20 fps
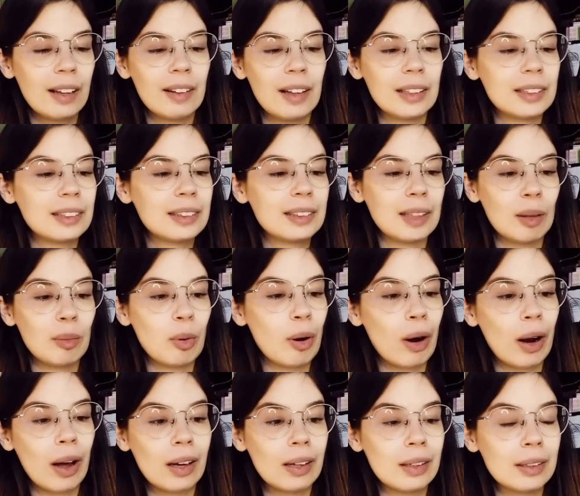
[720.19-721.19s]
that
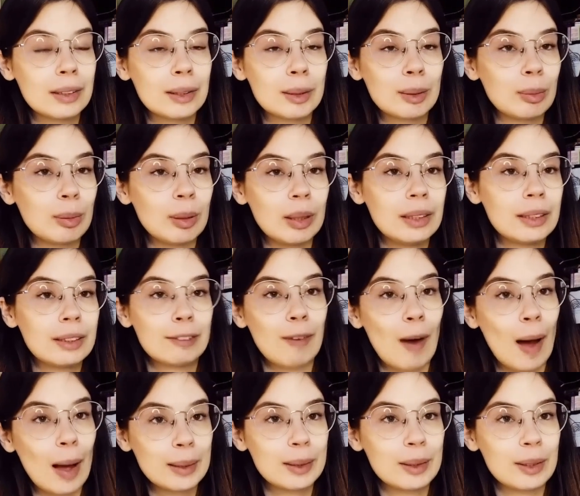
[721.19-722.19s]
someone else reads
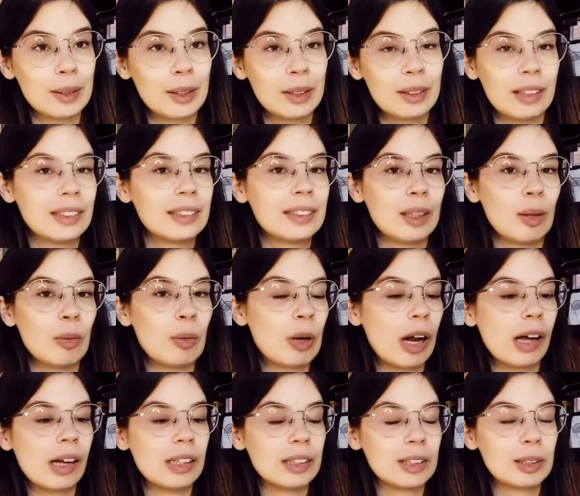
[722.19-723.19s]
faster, that someone
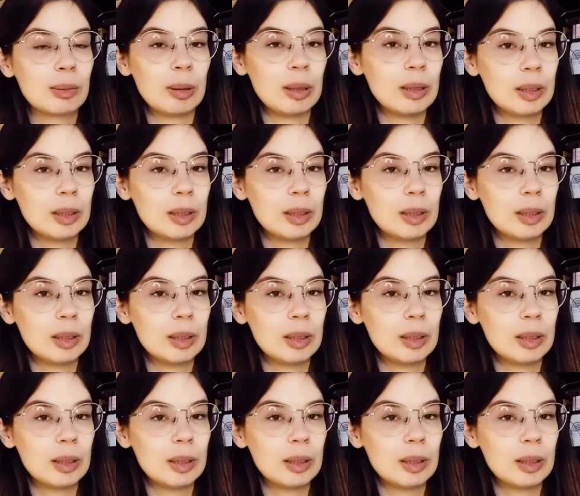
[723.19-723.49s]
else reads